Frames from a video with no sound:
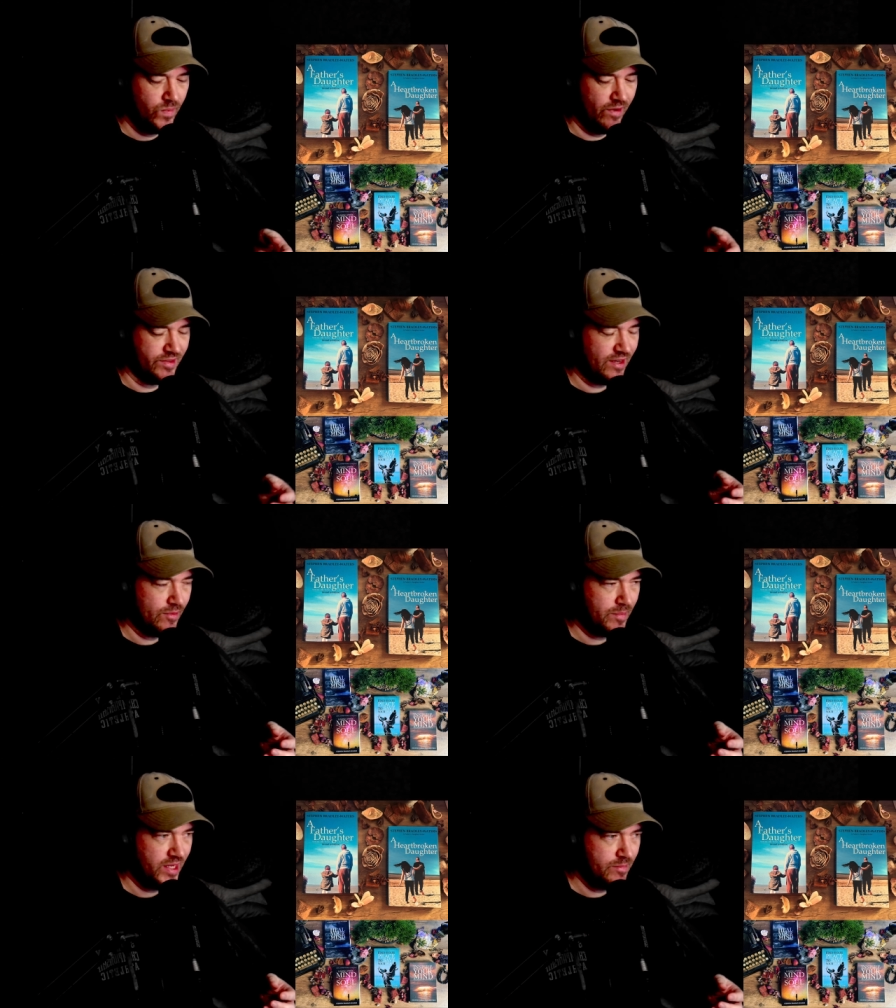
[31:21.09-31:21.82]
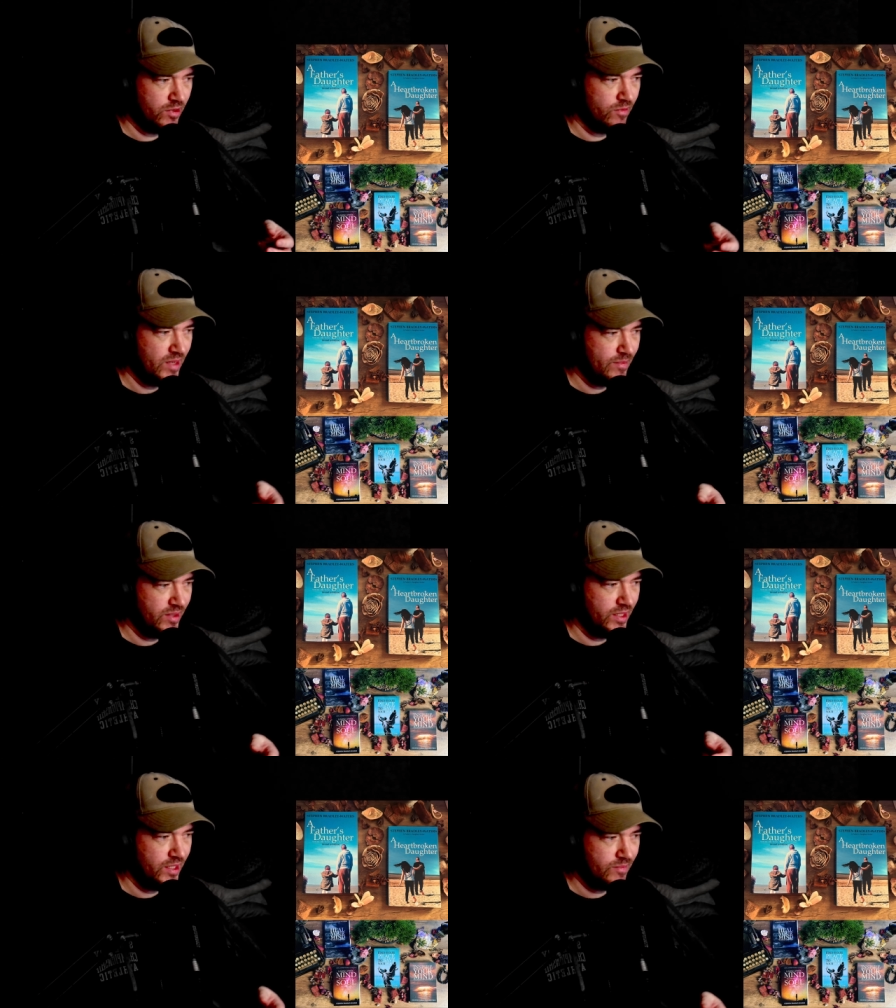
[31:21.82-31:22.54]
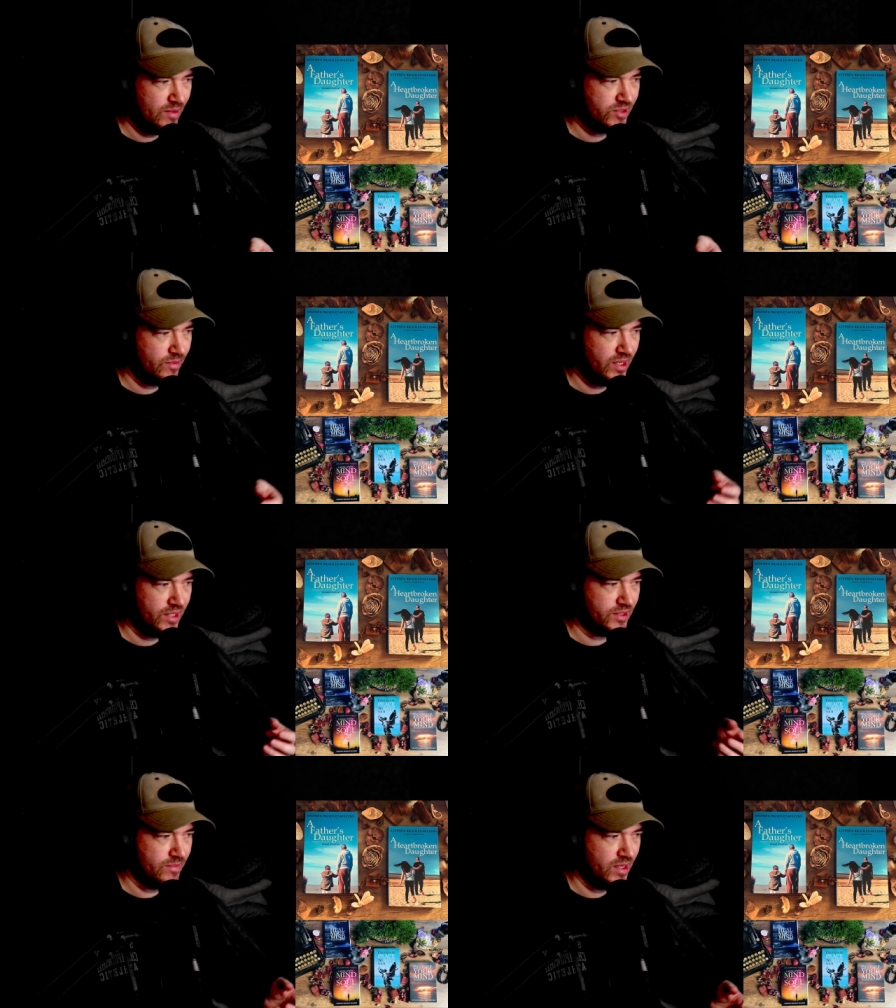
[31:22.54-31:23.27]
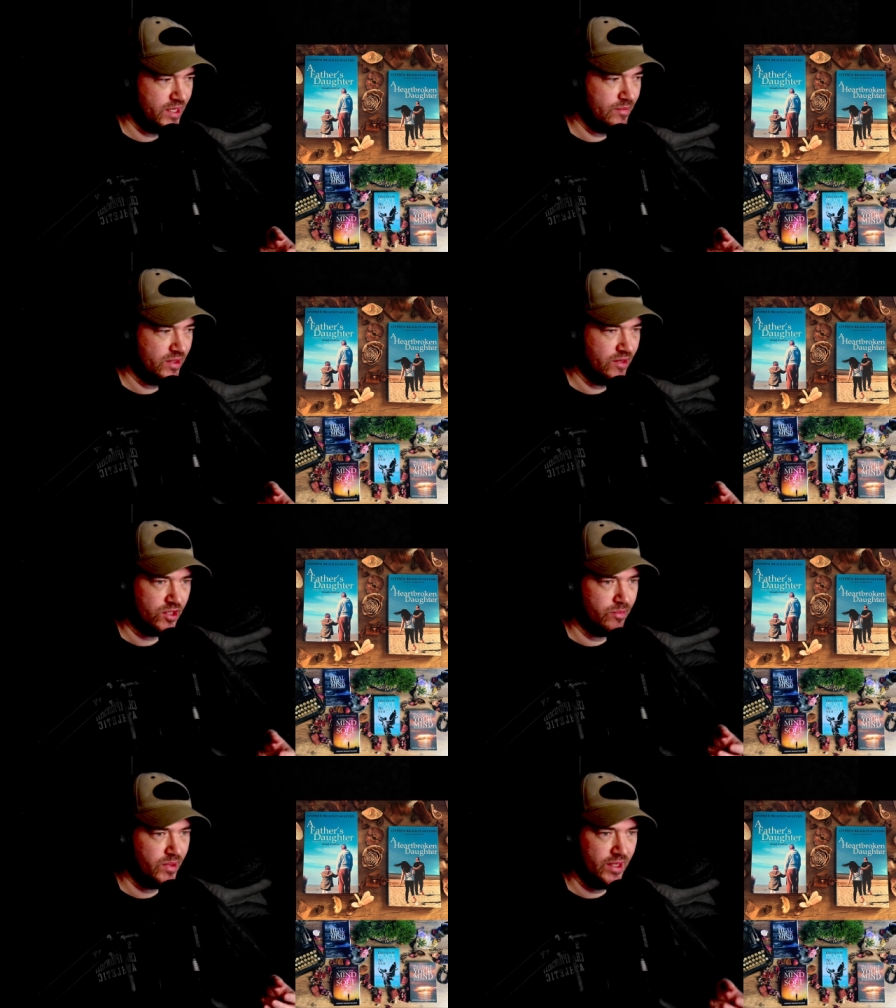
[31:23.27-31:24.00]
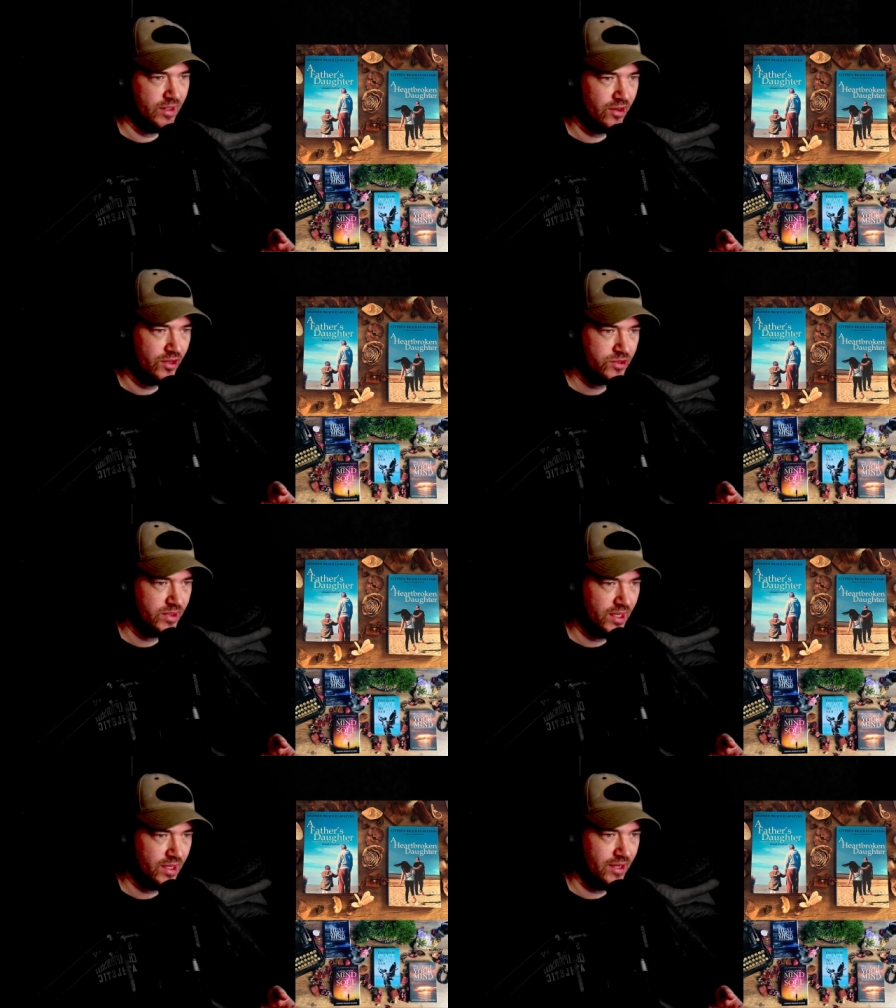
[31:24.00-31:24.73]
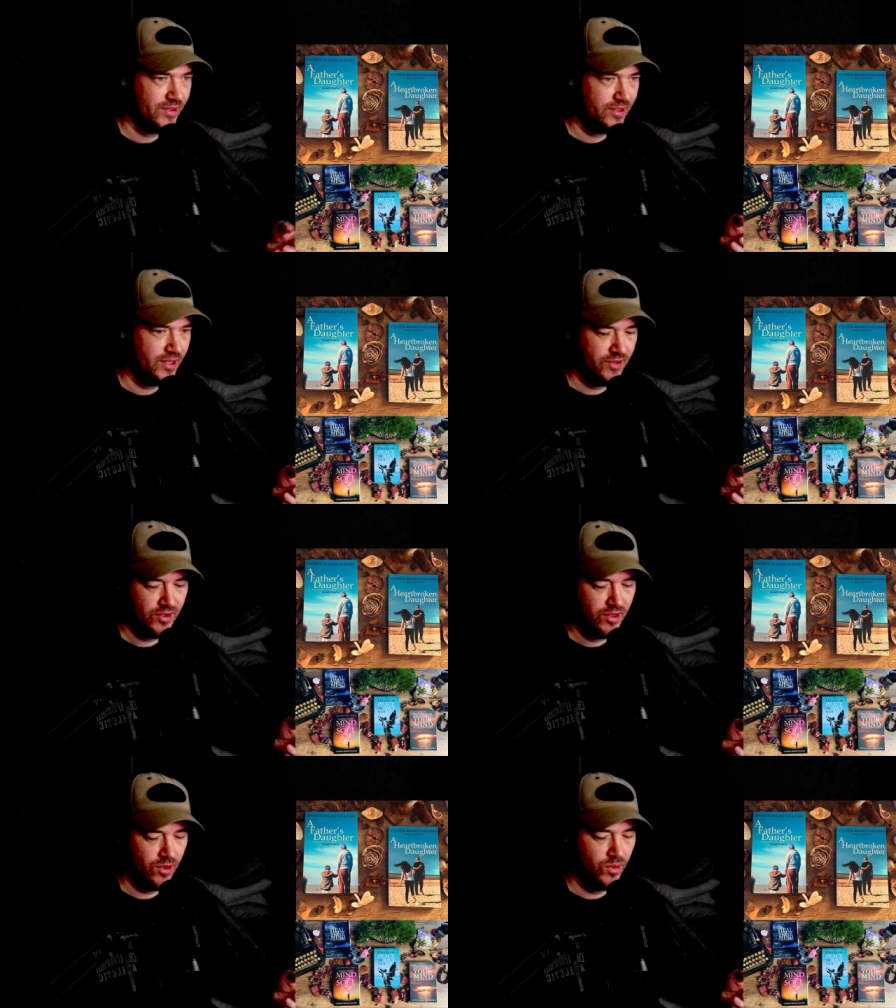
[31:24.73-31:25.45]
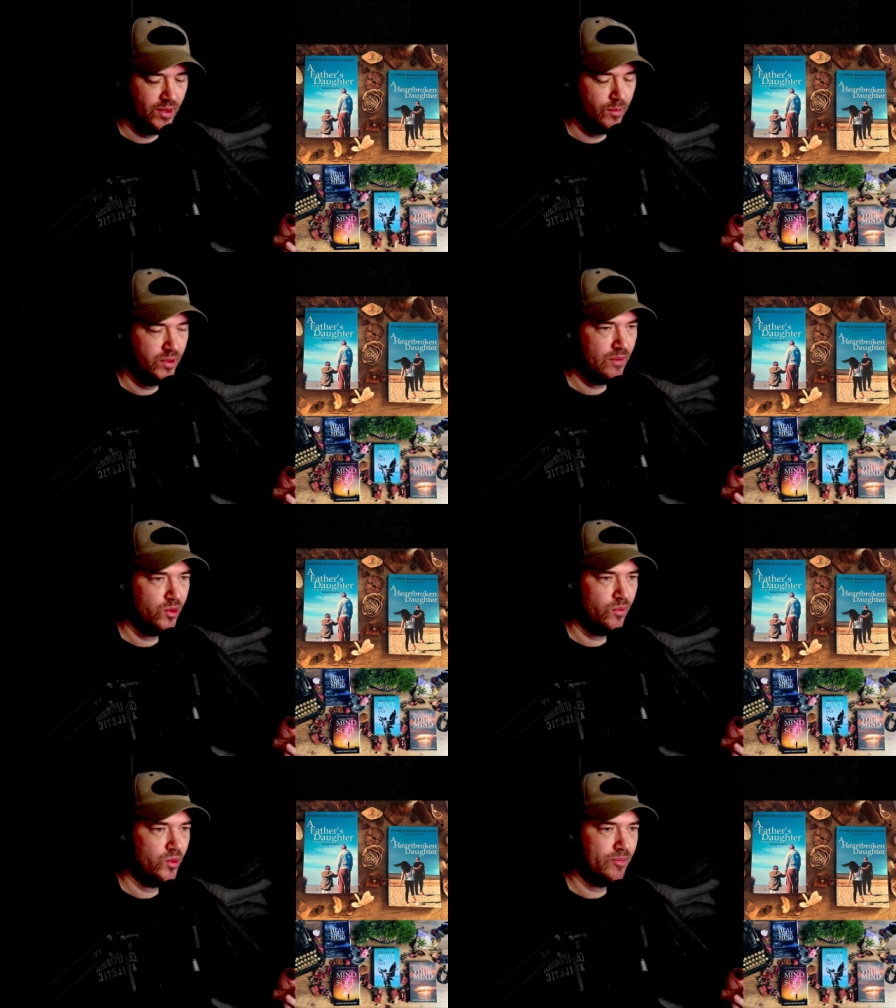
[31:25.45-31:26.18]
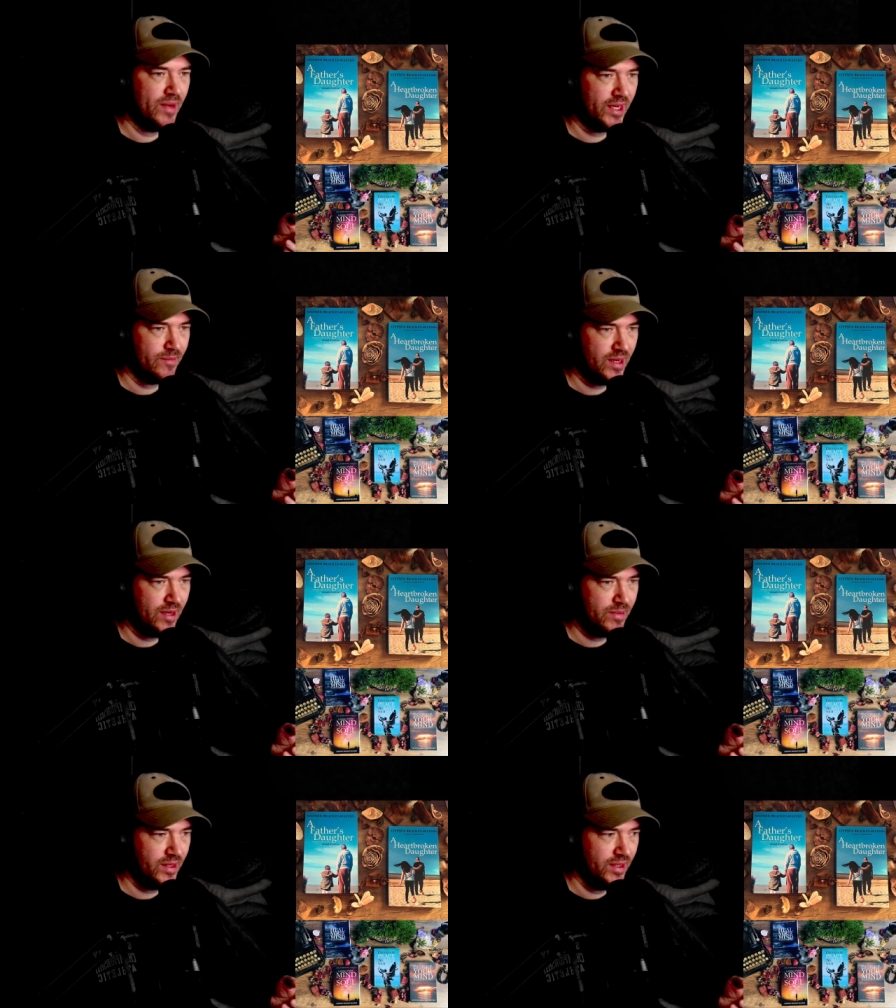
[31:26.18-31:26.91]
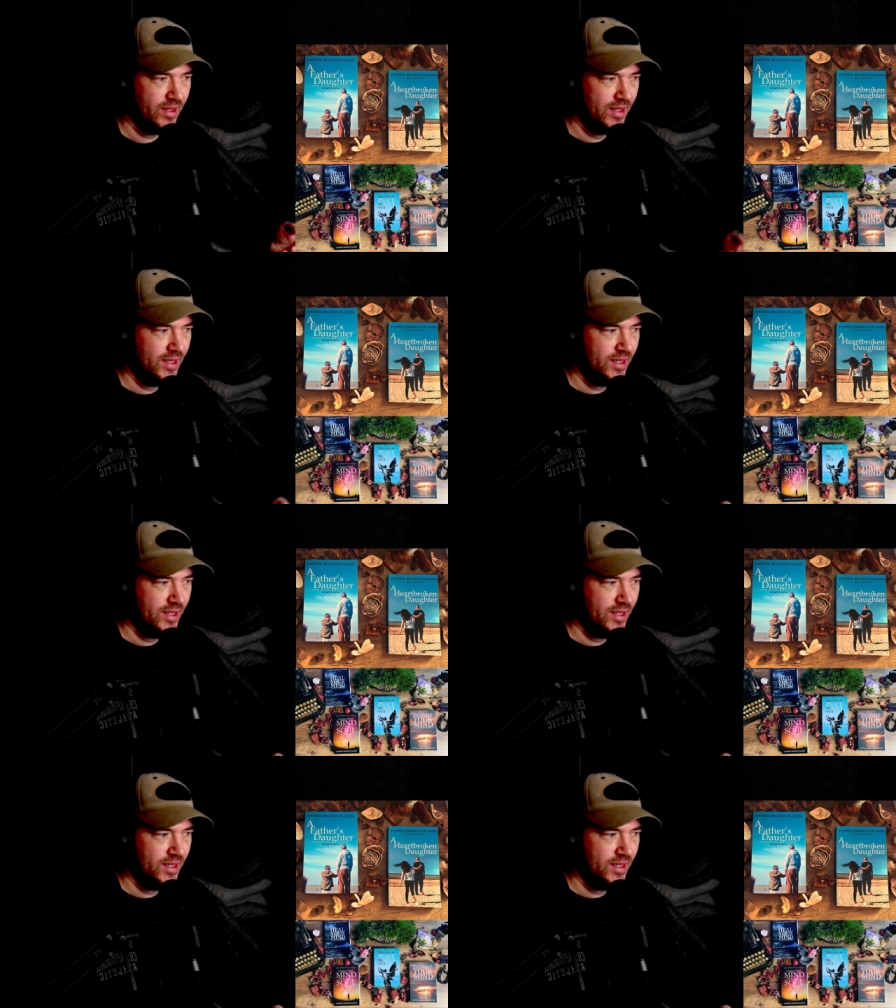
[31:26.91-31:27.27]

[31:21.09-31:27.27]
Whereas other people, maybe maybe someone has the money, but they're completely lost with their life. They don't even know what they would what would make them happy.